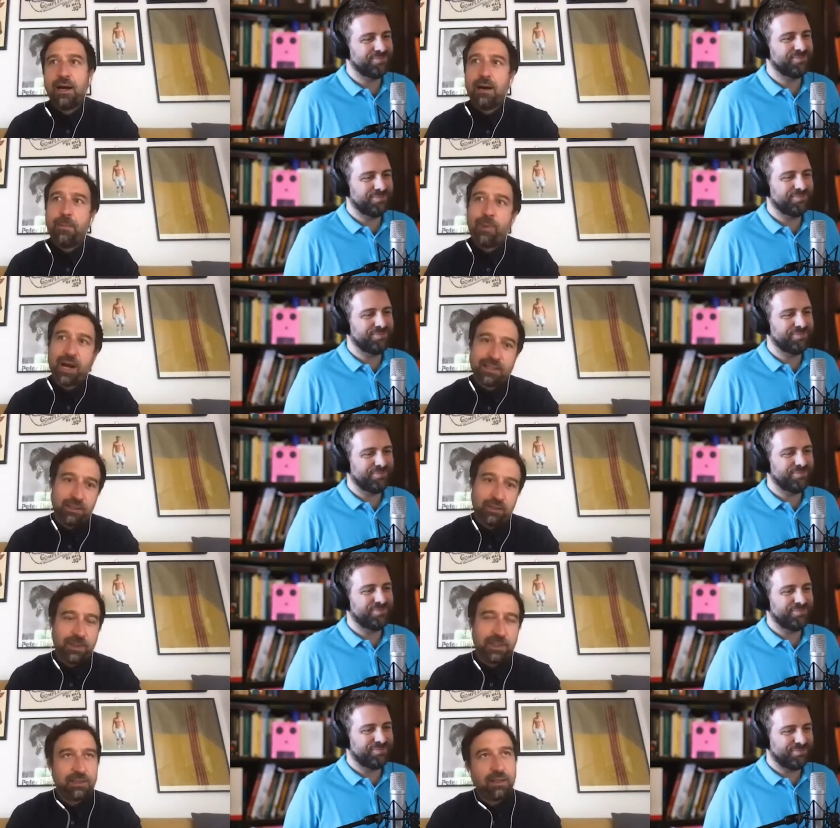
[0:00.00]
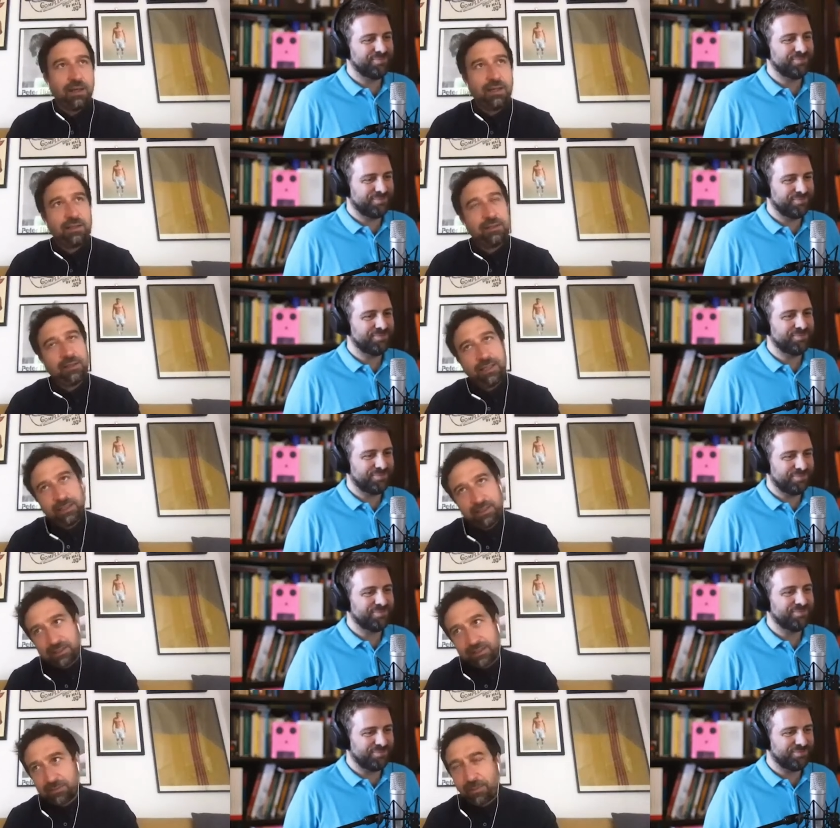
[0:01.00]
Speaker 1: uh, practice research,
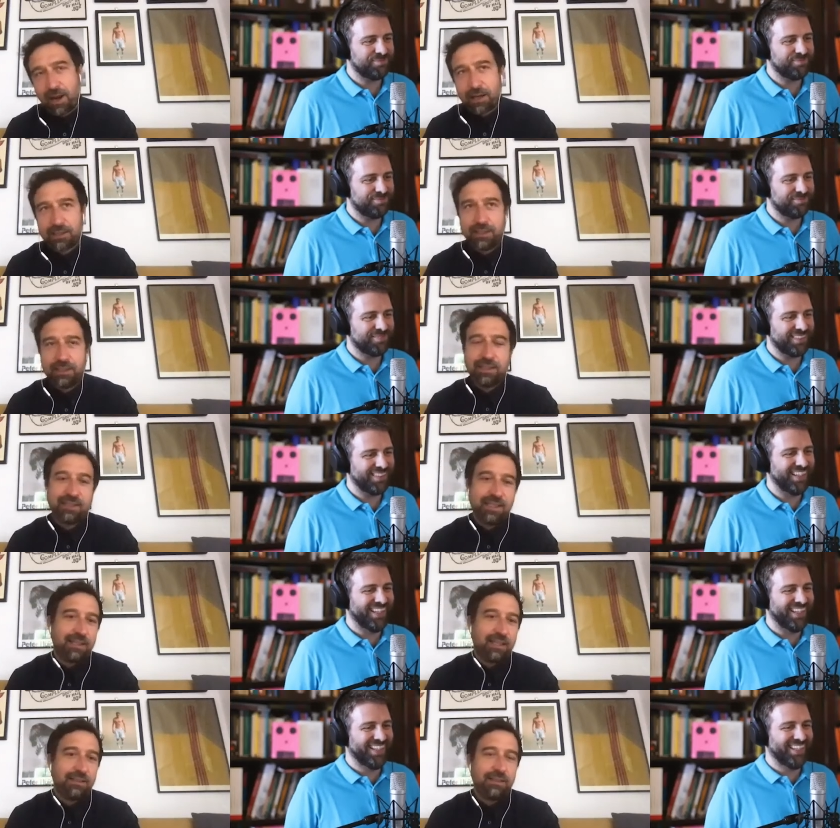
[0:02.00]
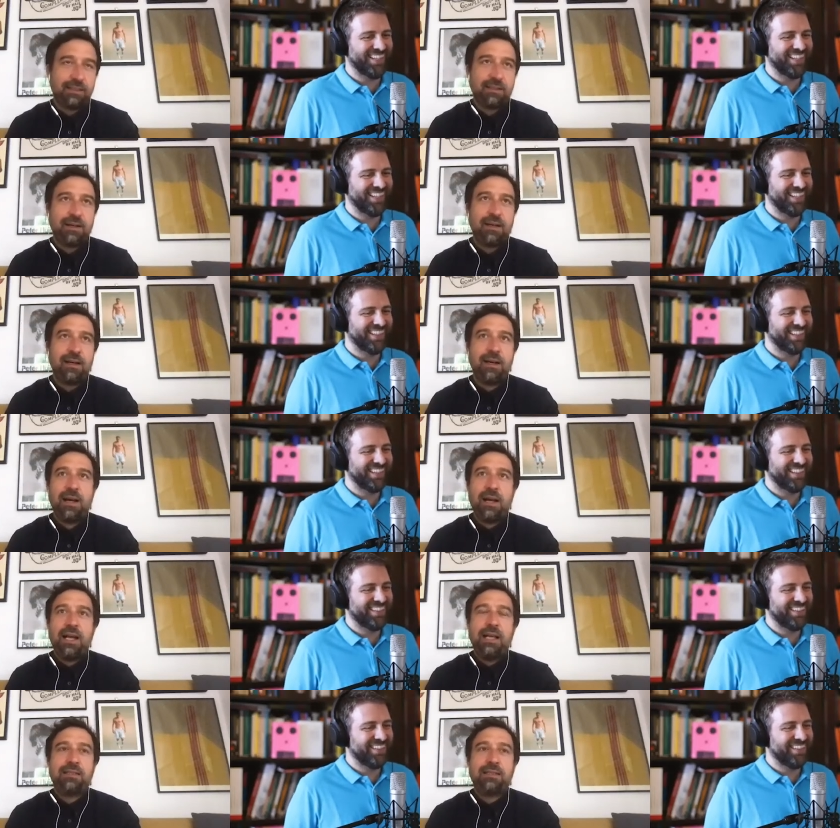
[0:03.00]
research as practice, etc., etc.,
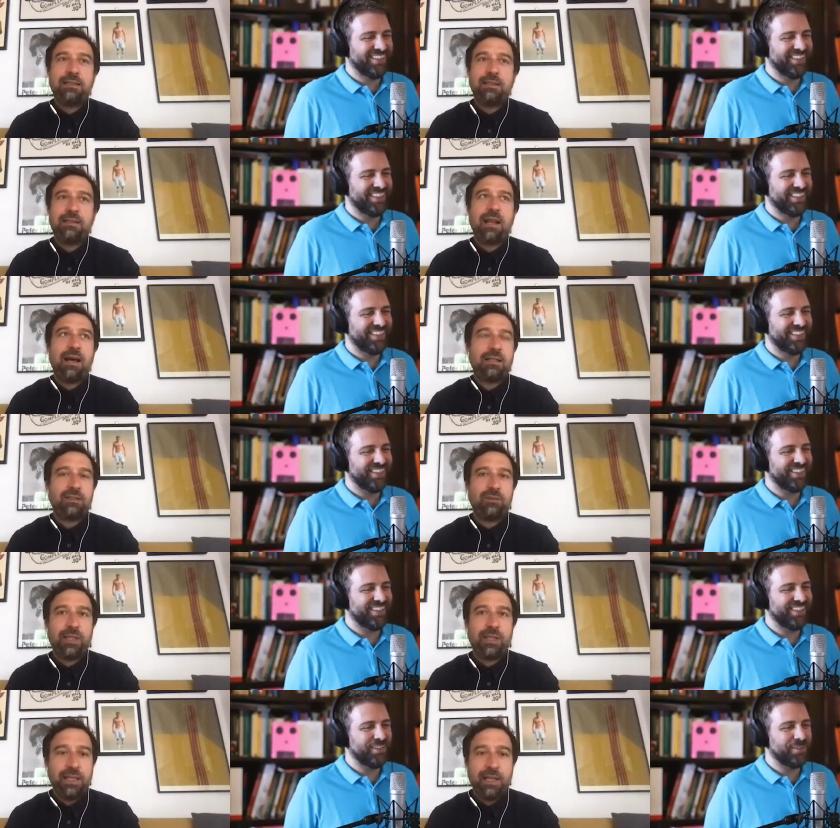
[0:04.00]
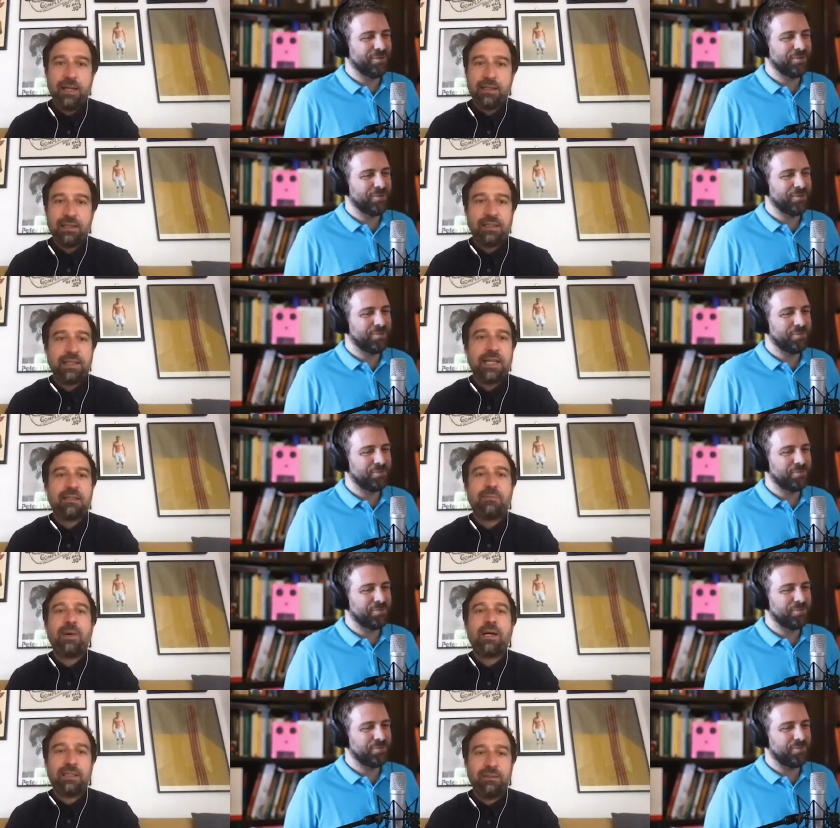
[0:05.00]
is the last 20 years
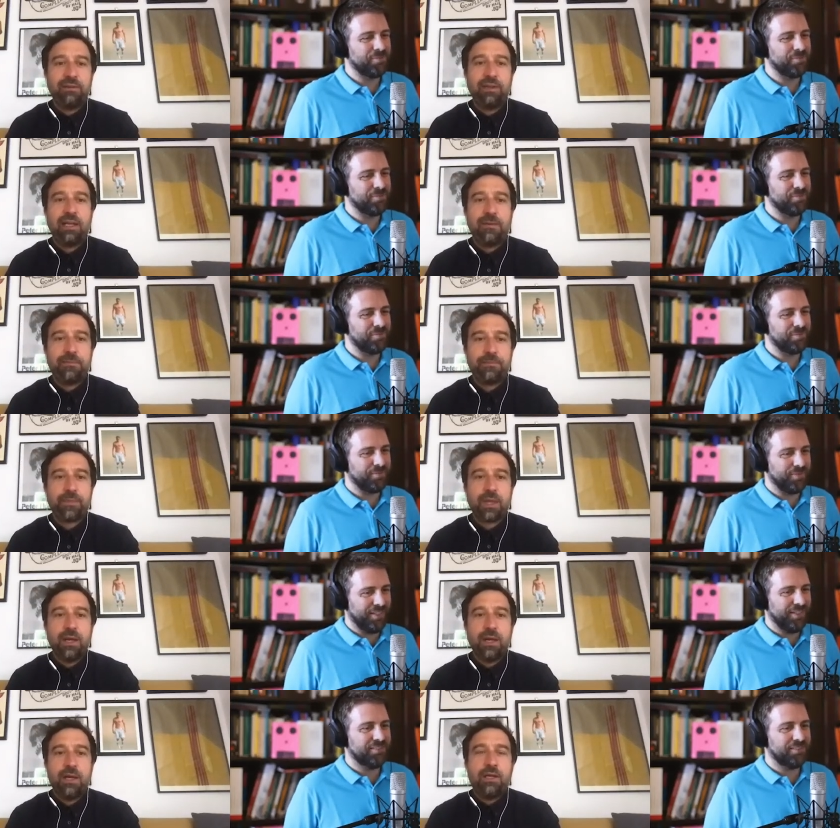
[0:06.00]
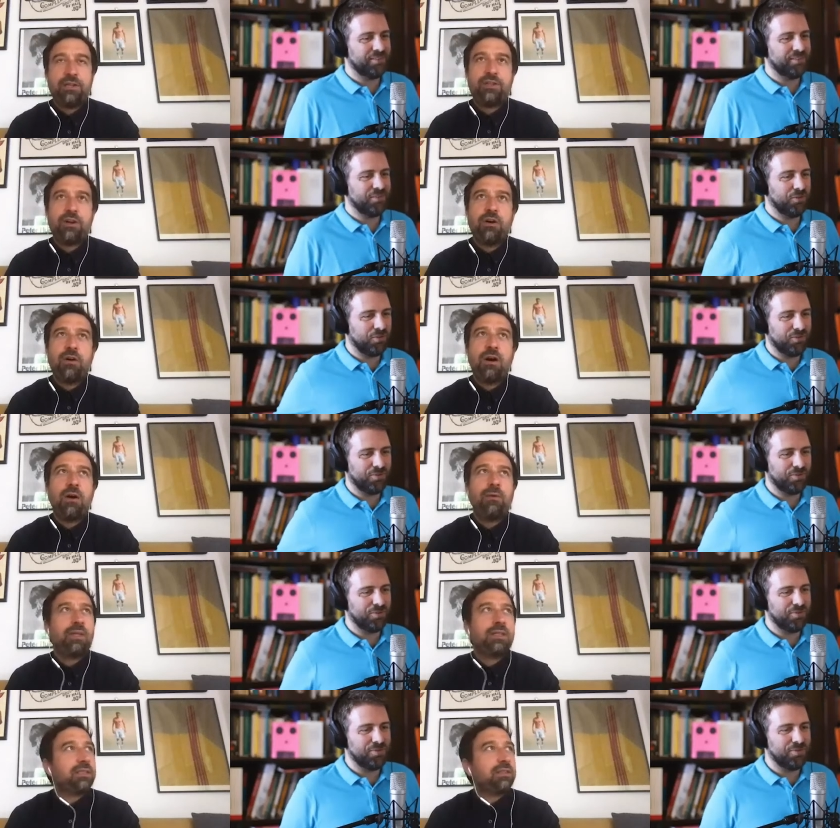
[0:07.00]
changed massively. Yes. So I
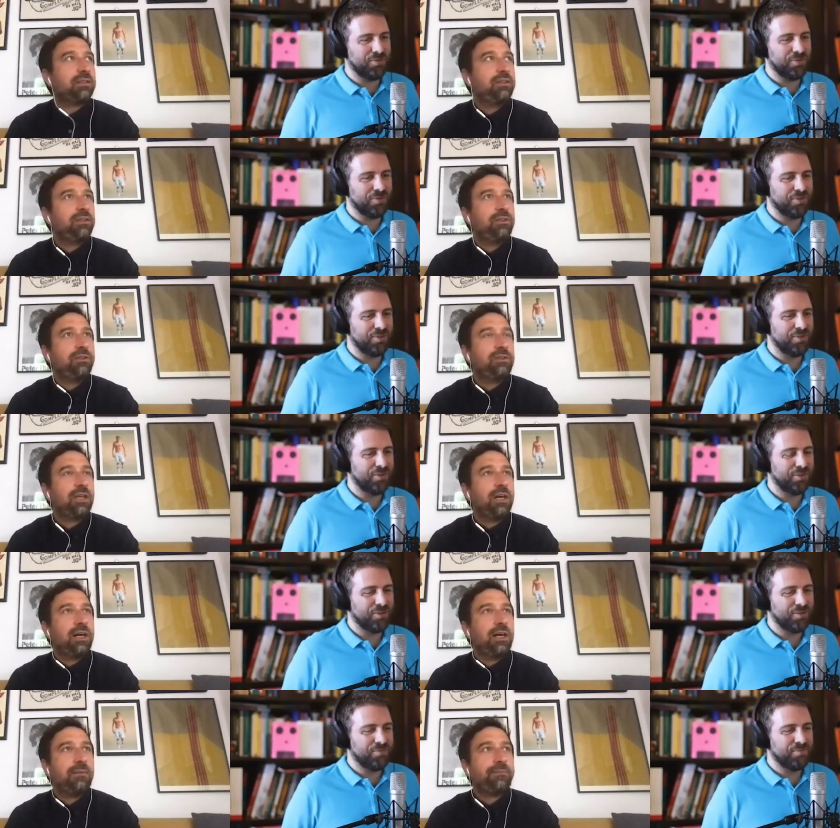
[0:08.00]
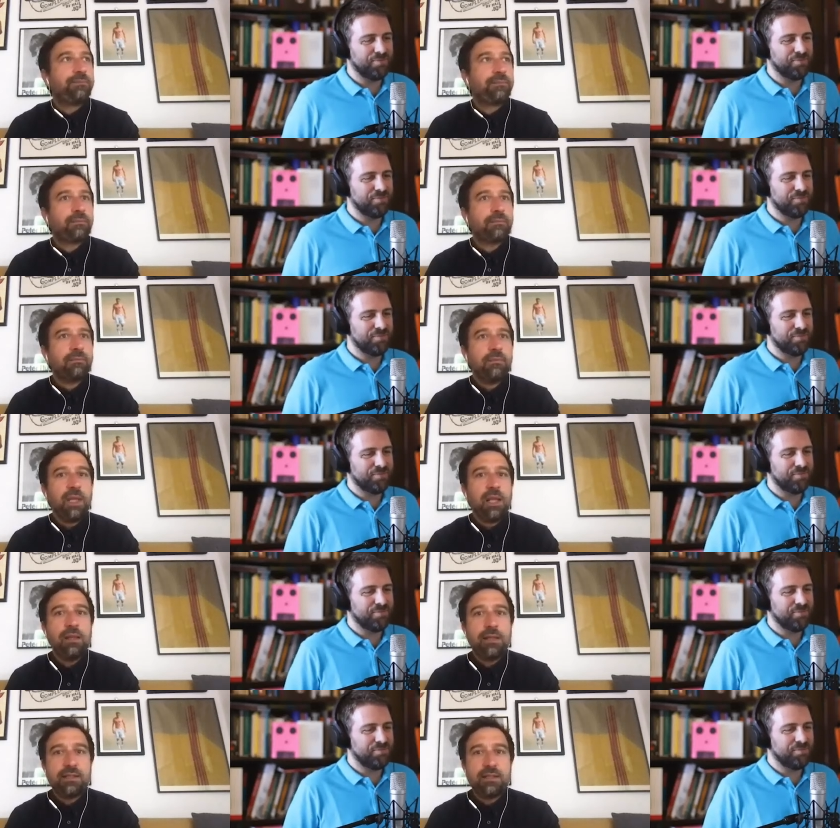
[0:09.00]
would just use um,
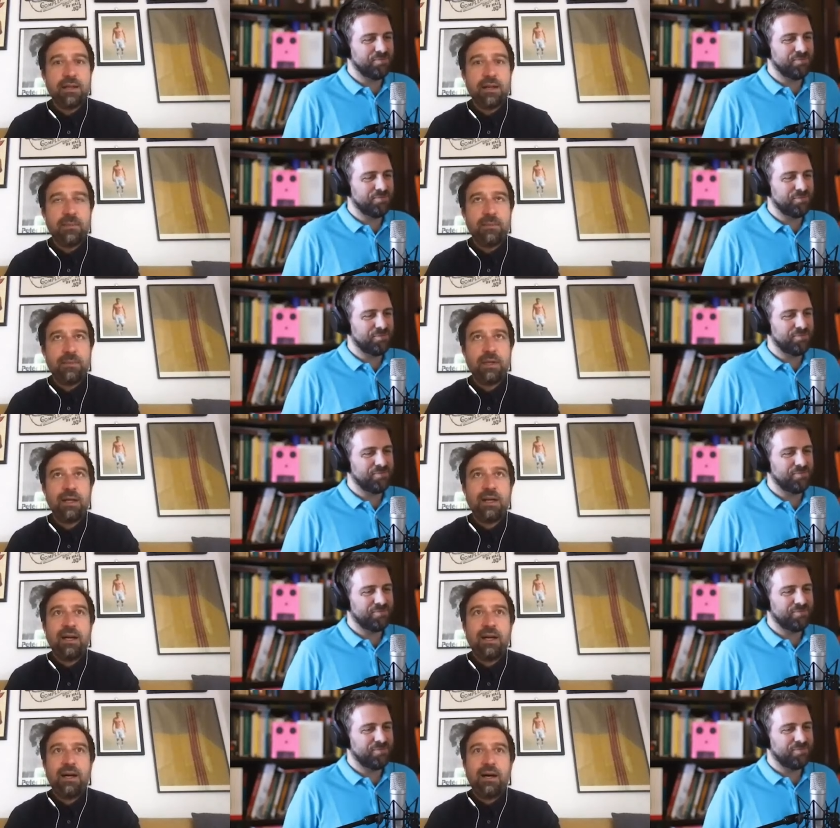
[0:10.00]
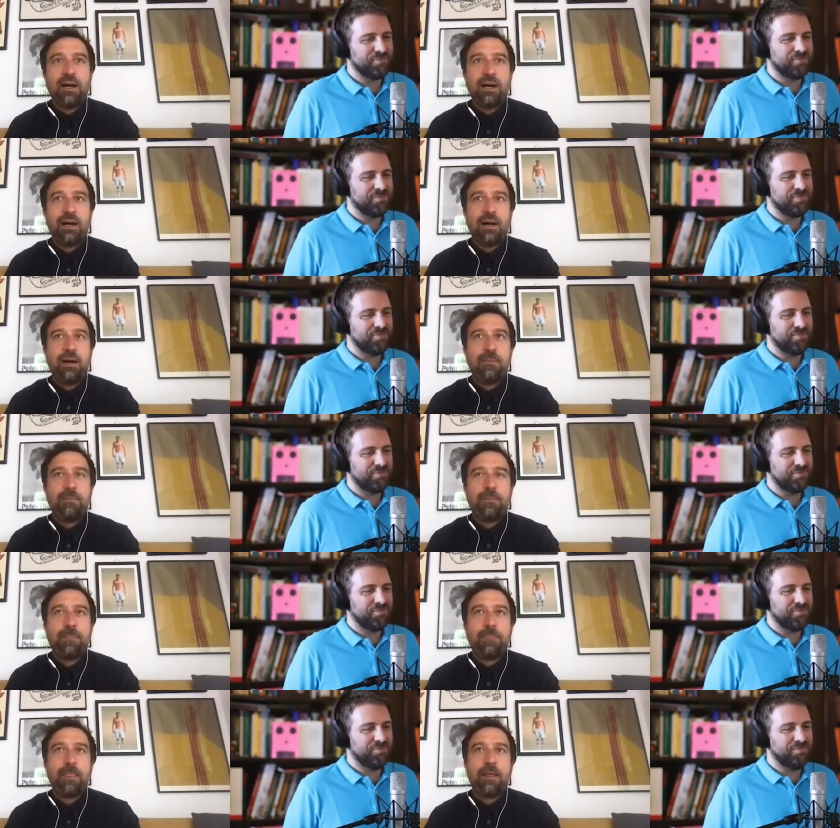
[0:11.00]
the term um,